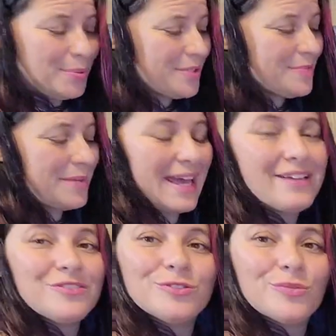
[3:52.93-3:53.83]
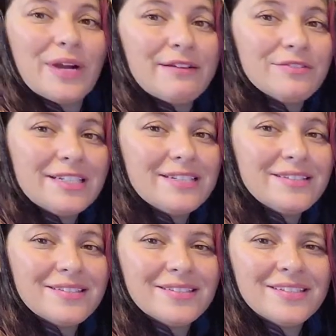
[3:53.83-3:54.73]
put some candles around
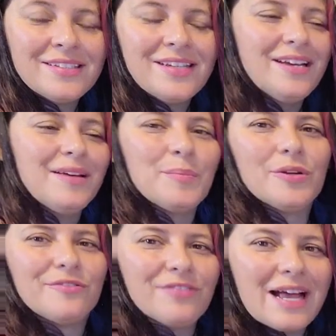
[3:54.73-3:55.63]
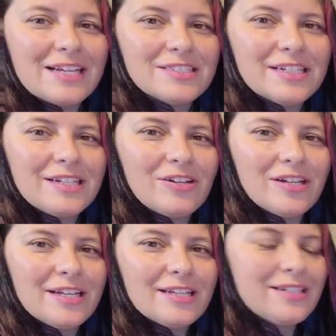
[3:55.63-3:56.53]
it, put a flashlight
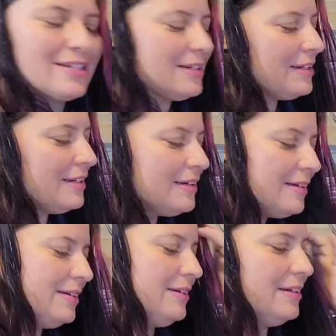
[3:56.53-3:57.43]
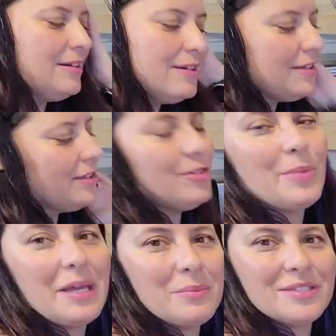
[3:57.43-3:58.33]
on it.
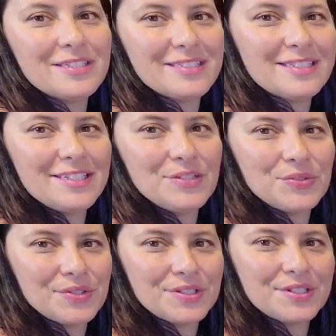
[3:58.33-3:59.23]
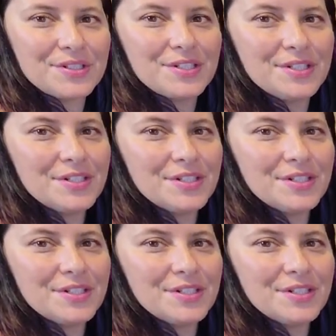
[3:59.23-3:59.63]
You'll be able to see your